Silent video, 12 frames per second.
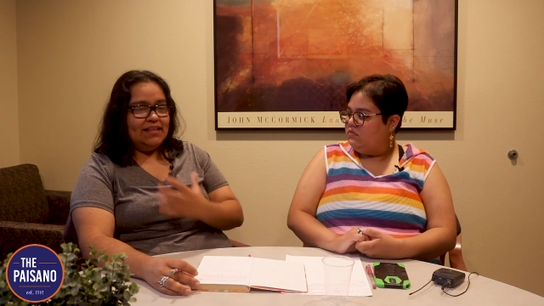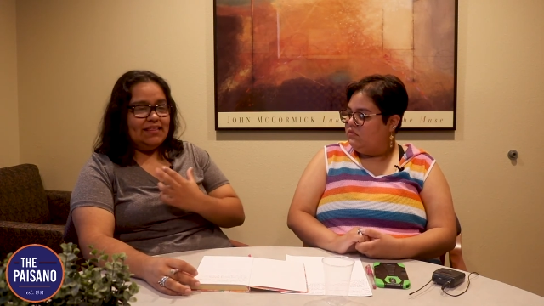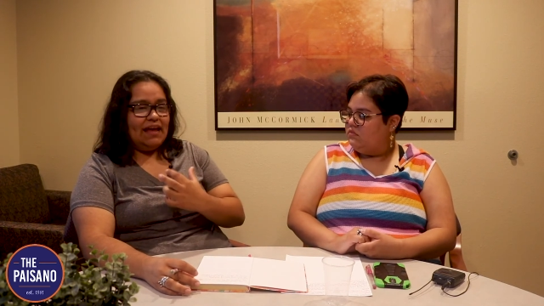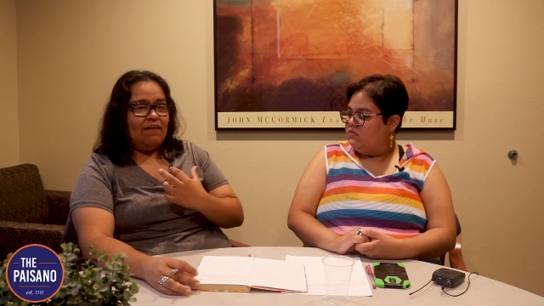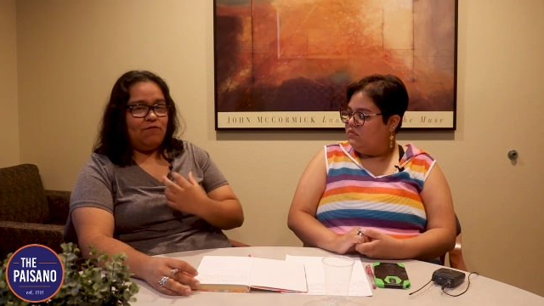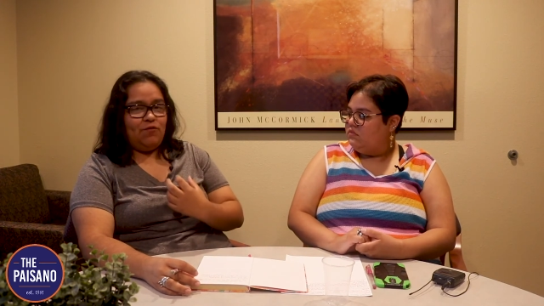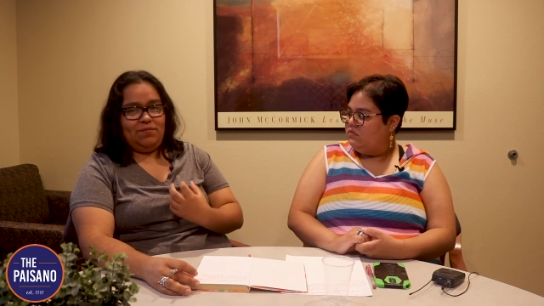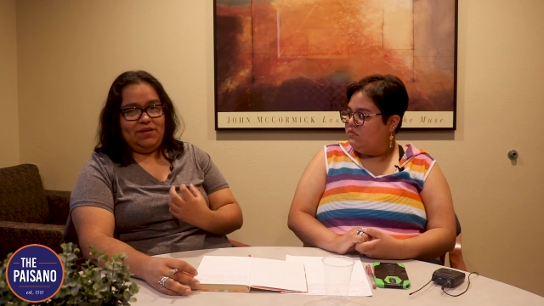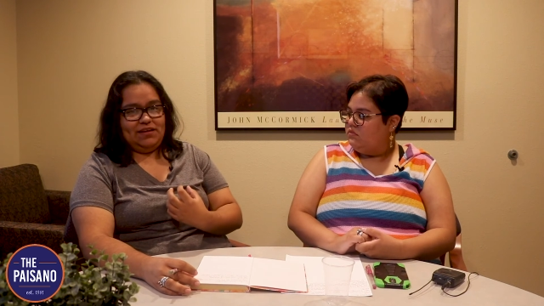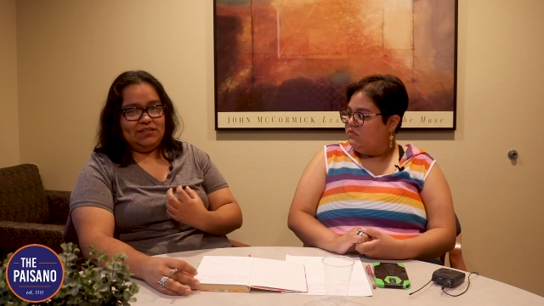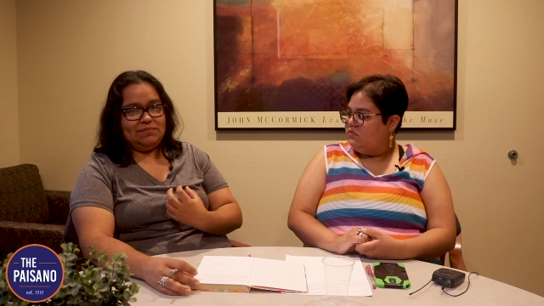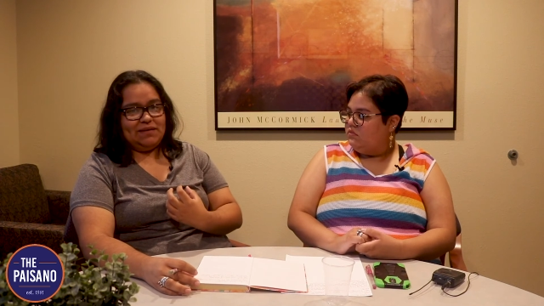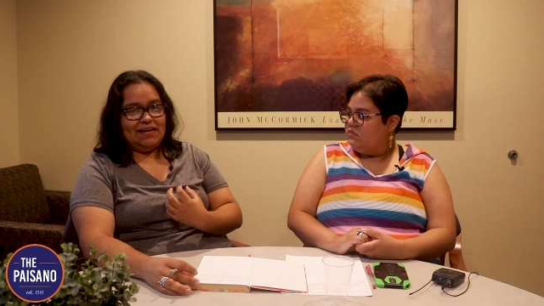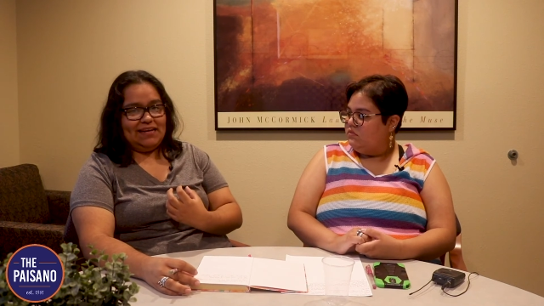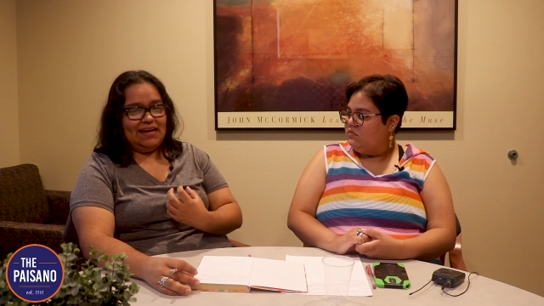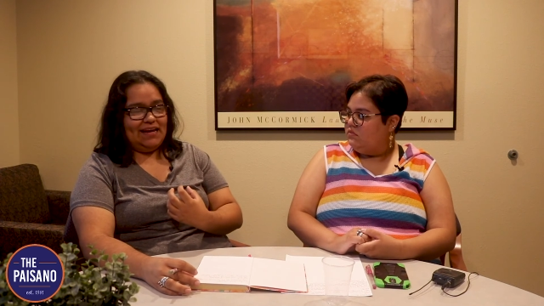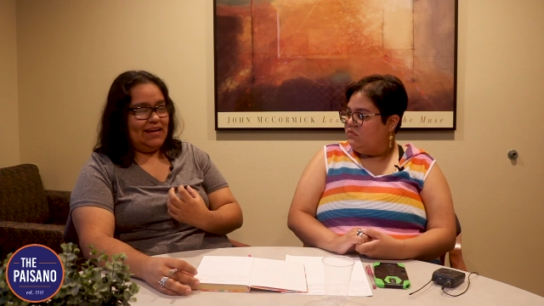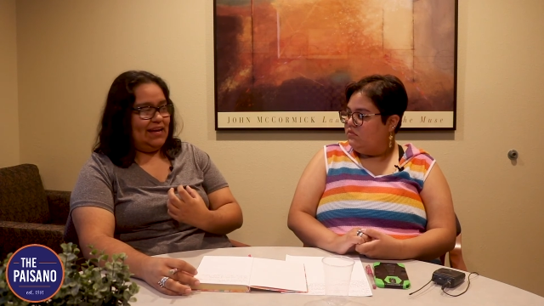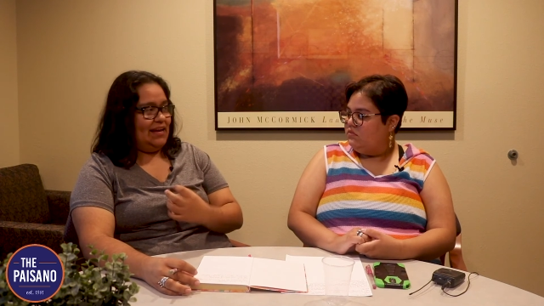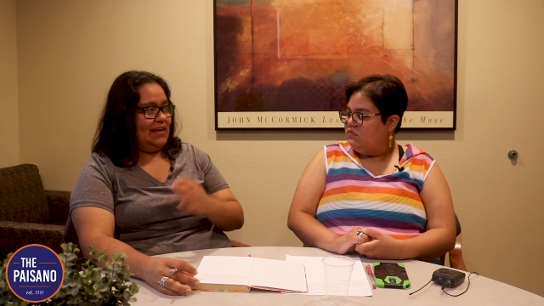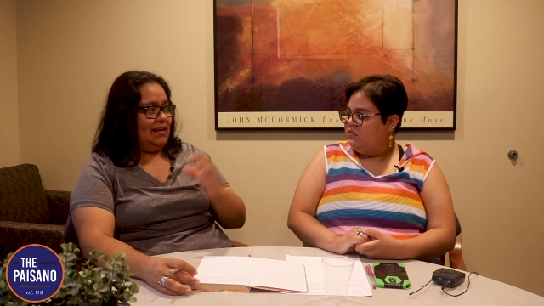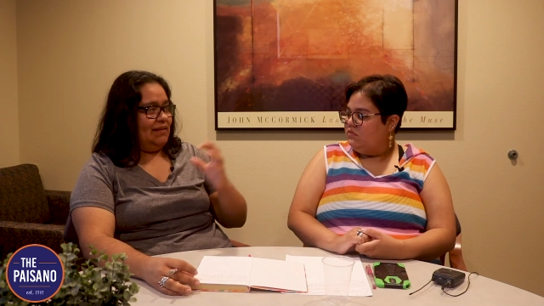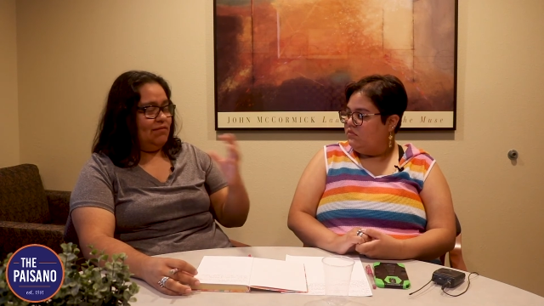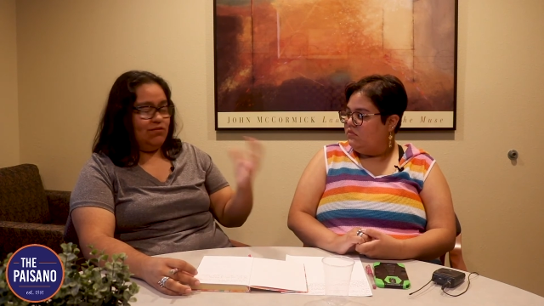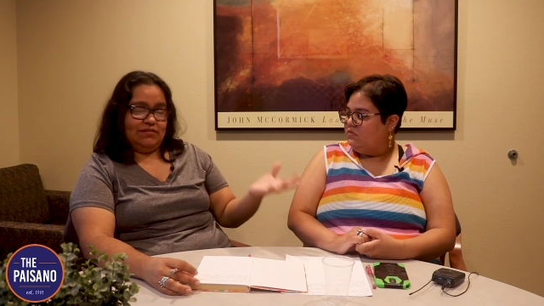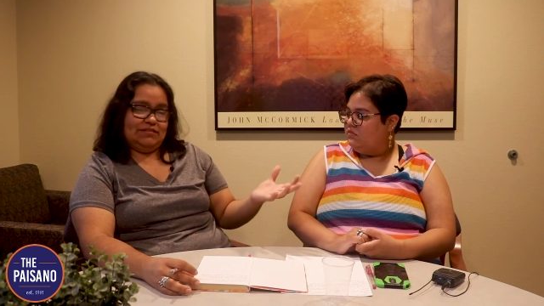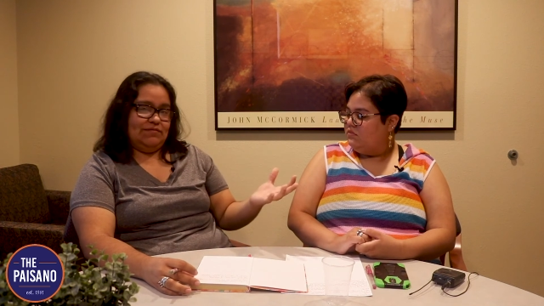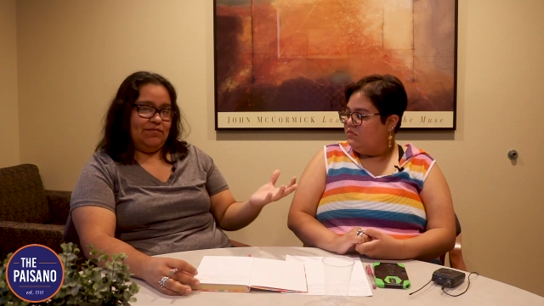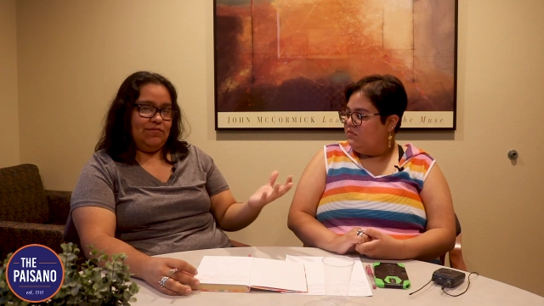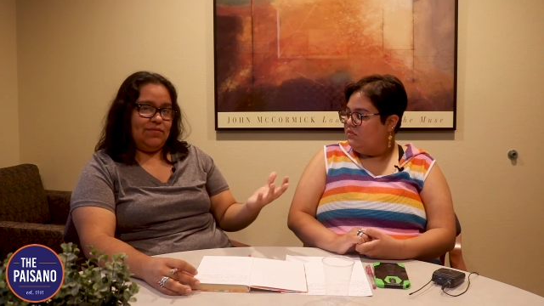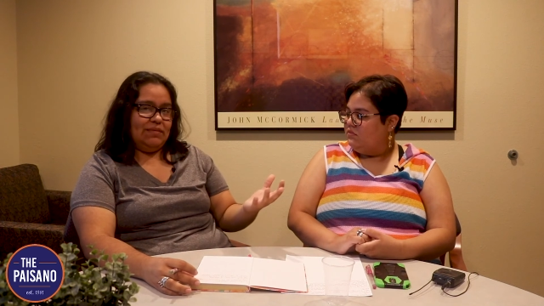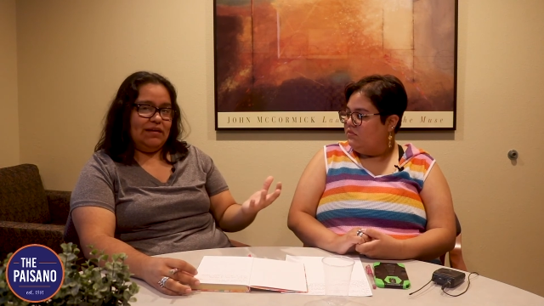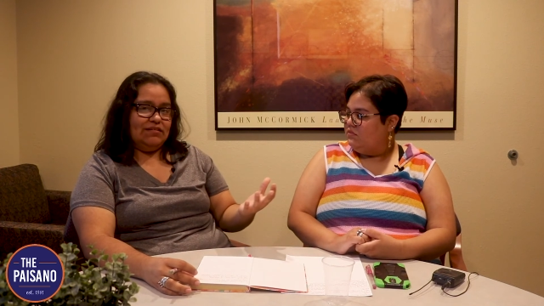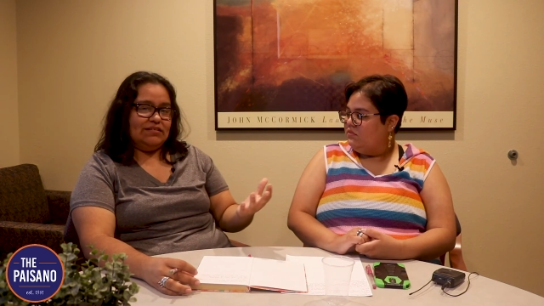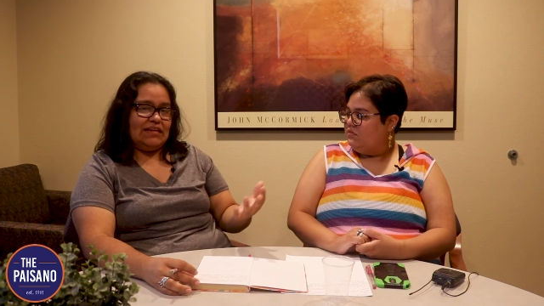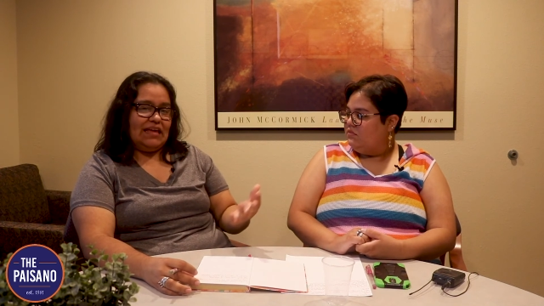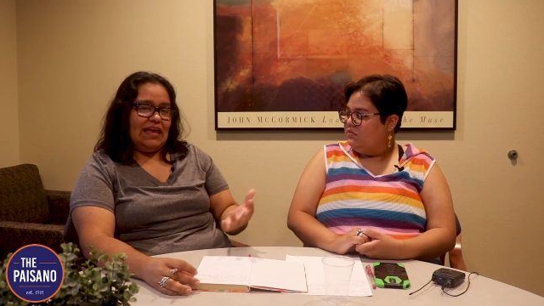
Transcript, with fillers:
Speaker 1: that for me is my day, even though it's different from theirs.